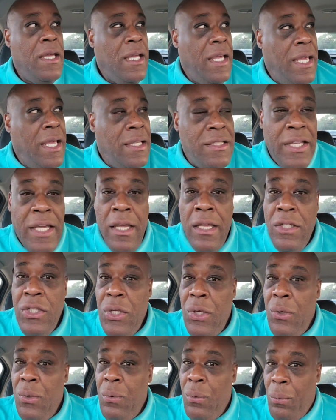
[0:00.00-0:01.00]
and
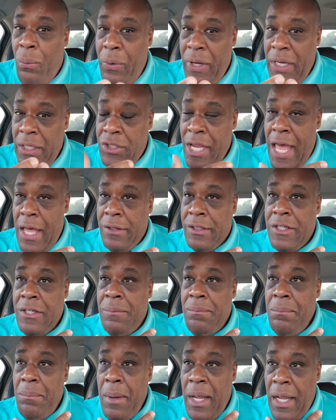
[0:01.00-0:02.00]
then you reach out
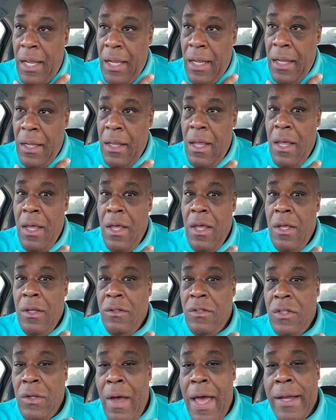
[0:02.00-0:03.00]
to me
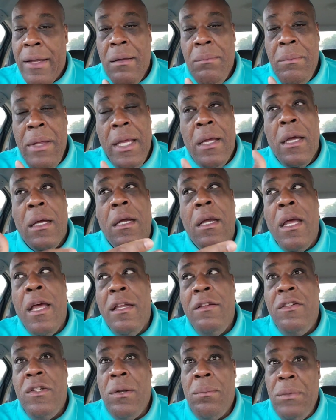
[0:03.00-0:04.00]
so I can make a
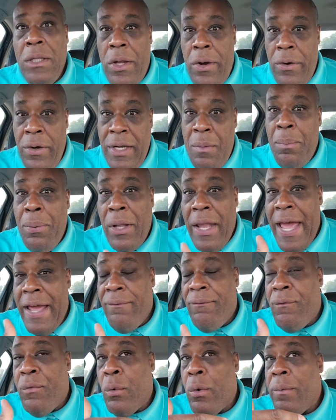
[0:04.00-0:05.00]
custom learning
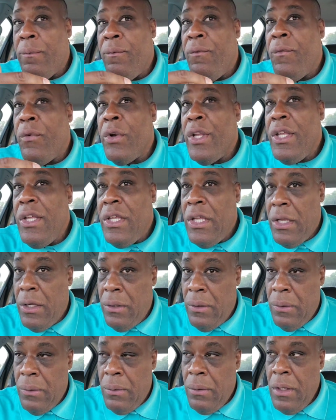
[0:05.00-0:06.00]
platform for
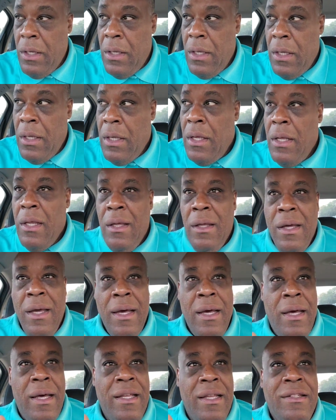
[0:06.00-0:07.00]
you
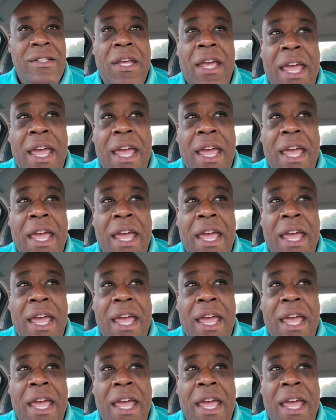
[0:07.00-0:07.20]
uh, to